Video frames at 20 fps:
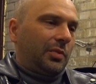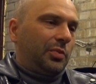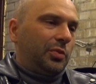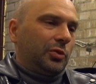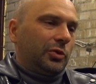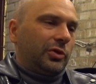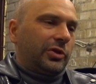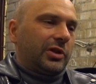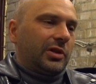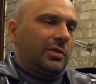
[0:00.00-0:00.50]

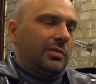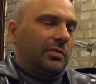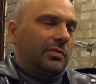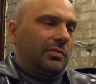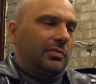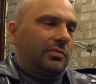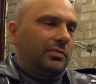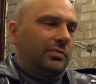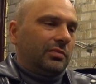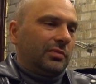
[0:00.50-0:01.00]
put
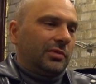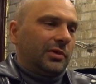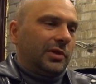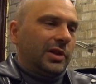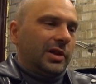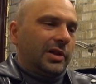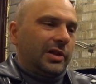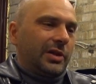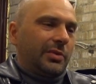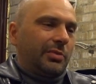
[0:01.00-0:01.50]
some
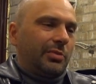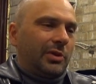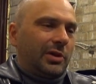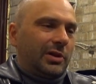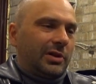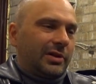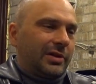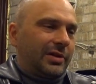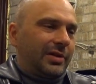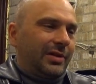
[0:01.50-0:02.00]

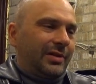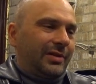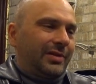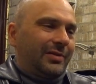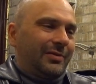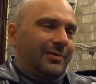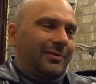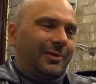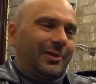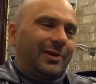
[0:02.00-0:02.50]
rebars
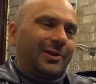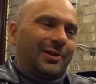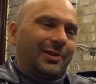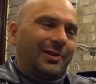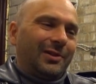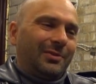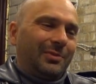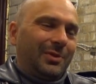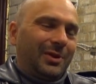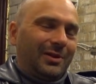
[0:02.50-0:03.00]
somewhere in the
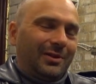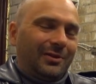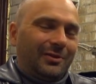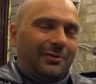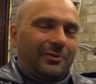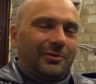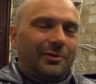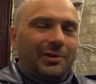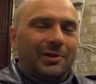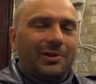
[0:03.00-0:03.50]

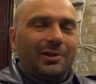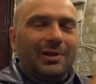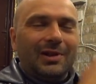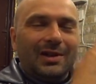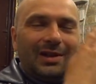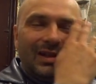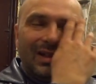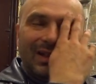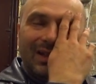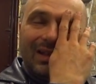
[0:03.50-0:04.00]
middle.
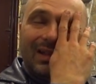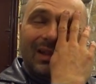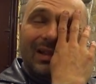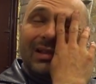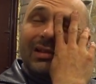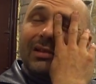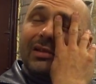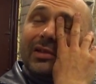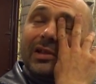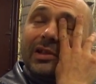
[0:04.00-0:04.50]

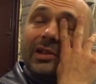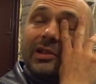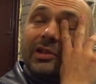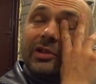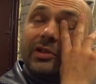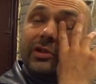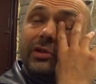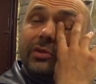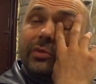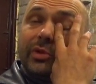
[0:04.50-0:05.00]
That's a
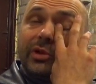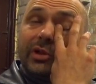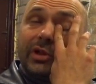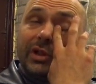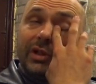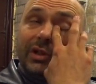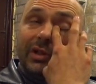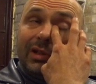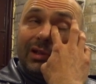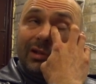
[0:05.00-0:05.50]
stupid
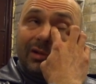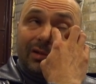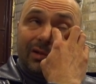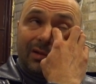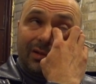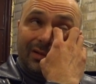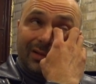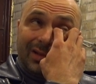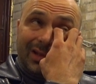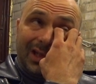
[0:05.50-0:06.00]
idea.
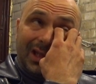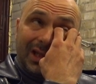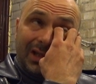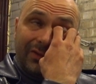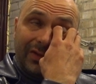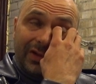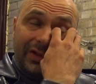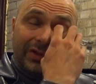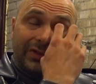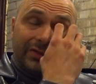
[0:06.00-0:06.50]
But yeah,
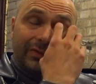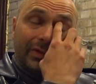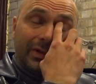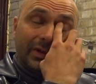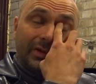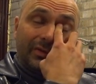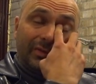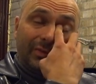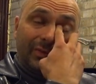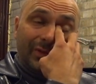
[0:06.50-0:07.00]
this is what
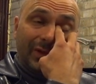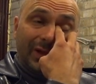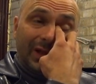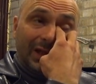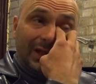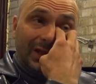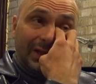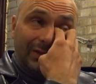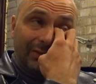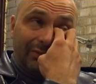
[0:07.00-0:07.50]

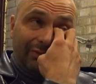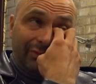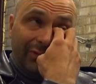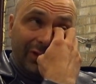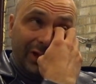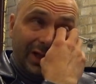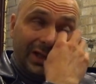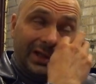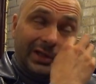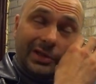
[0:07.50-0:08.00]
it
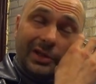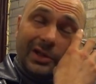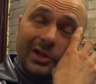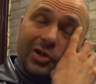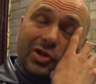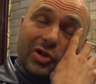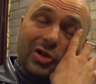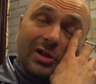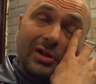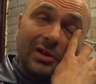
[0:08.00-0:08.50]
needs
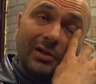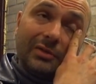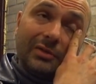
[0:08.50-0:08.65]
actually.